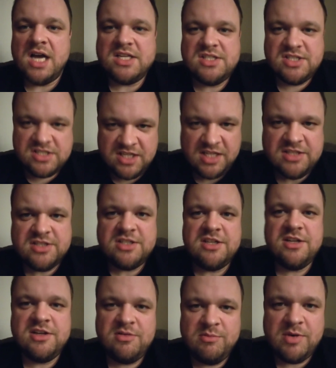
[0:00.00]
I
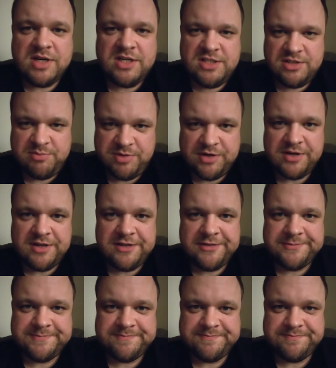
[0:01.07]
sensed it in my
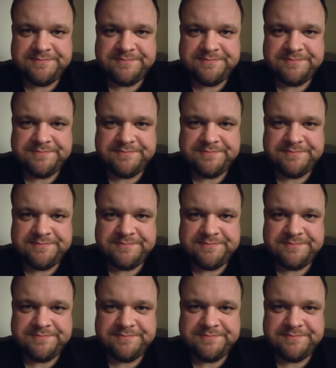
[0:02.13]
spirit.